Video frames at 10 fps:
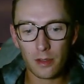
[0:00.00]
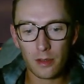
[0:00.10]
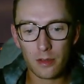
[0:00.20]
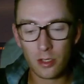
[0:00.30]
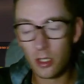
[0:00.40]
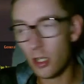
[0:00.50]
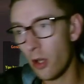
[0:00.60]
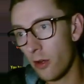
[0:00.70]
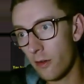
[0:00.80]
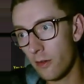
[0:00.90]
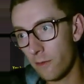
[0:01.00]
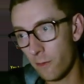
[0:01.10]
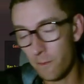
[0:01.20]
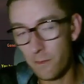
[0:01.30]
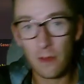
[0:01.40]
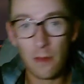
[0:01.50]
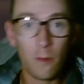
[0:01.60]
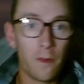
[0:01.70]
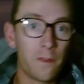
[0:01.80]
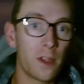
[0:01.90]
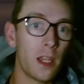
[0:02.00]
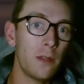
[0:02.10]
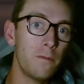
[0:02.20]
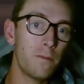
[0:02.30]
you can go from level 15